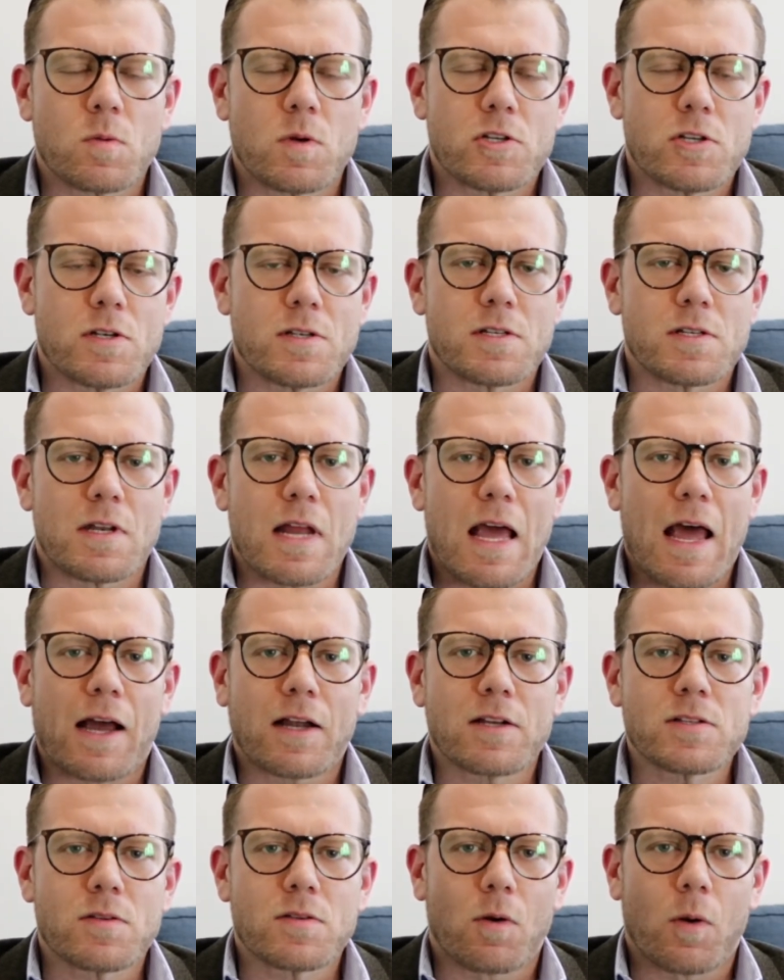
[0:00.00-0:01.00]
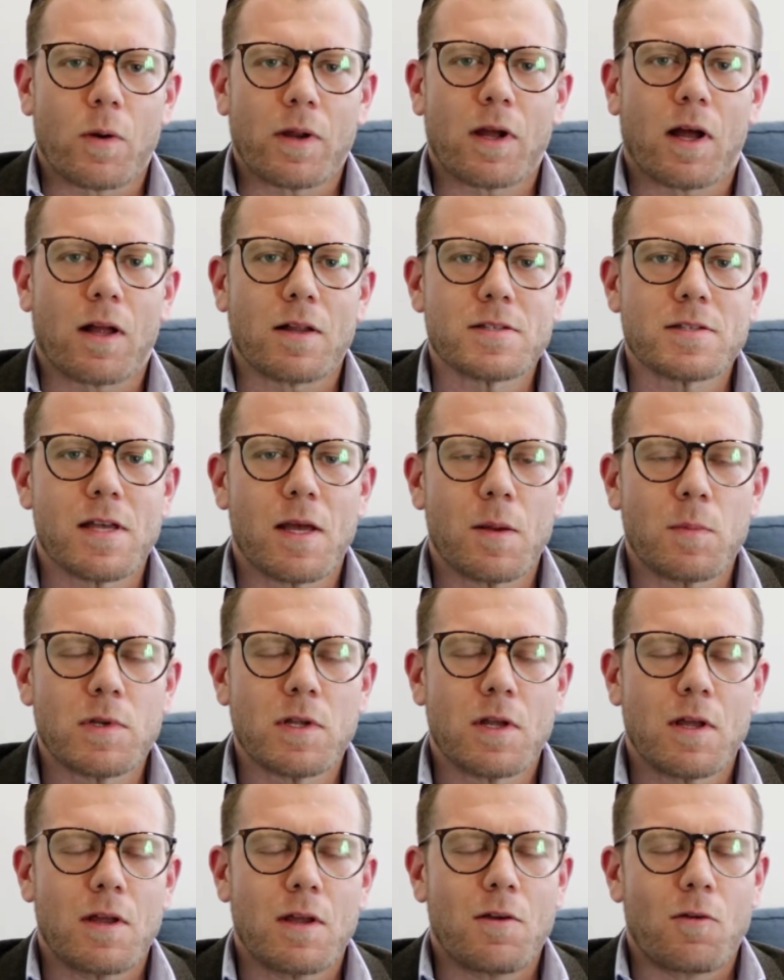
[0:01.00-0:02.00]
which is an axe throwing
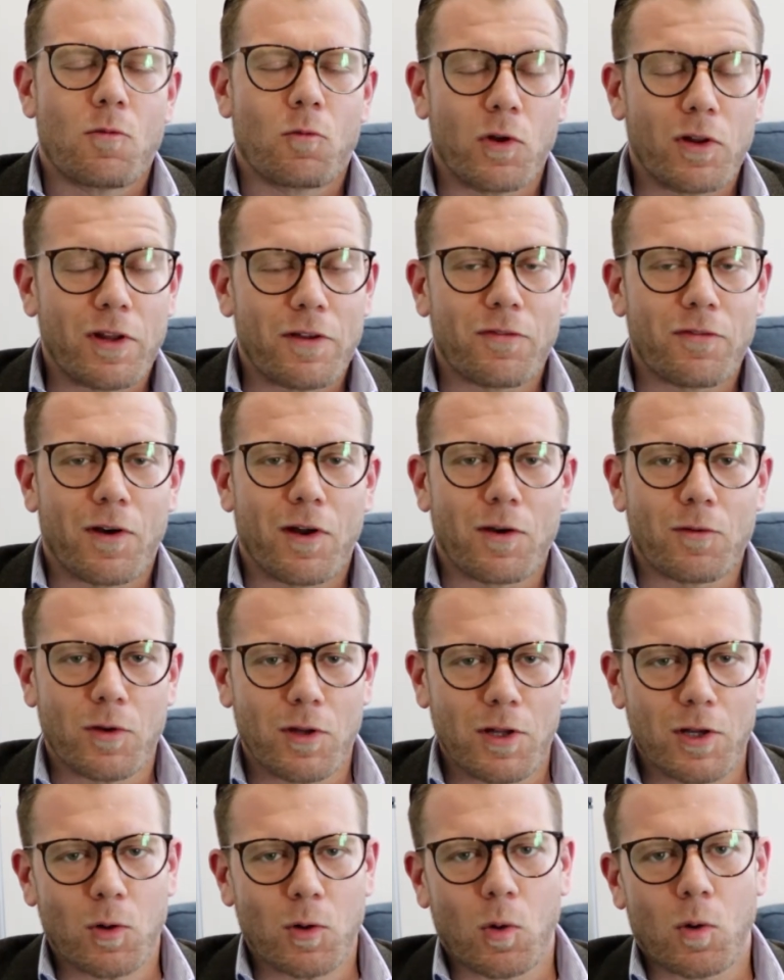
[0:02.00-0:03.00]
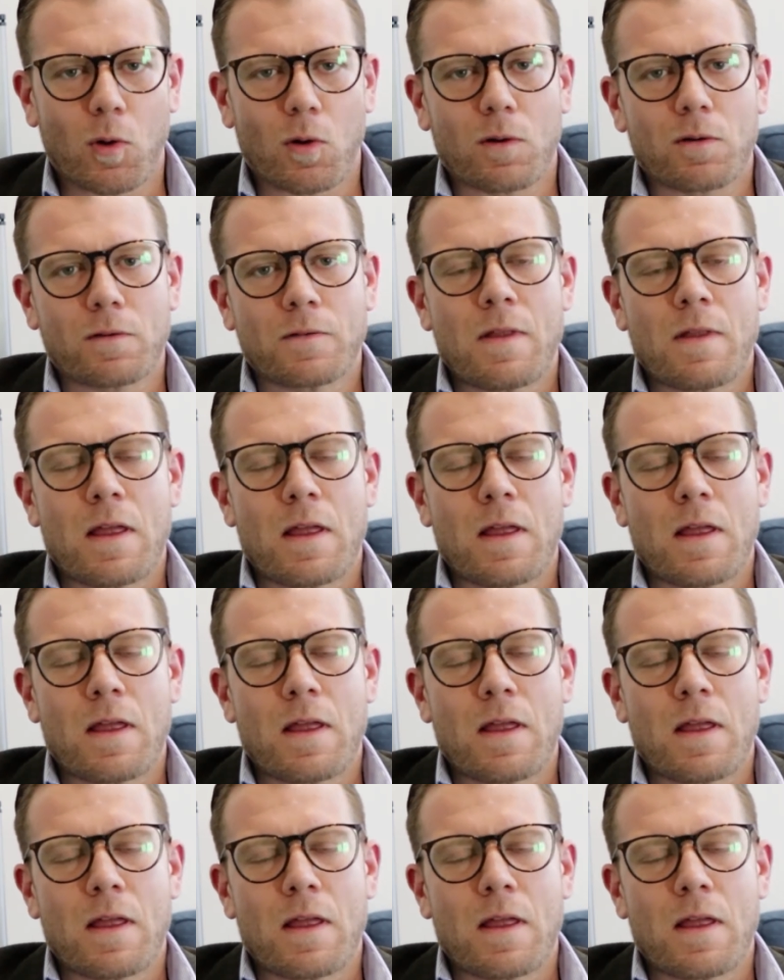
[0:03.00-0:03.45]
concept. Really fun, really cool.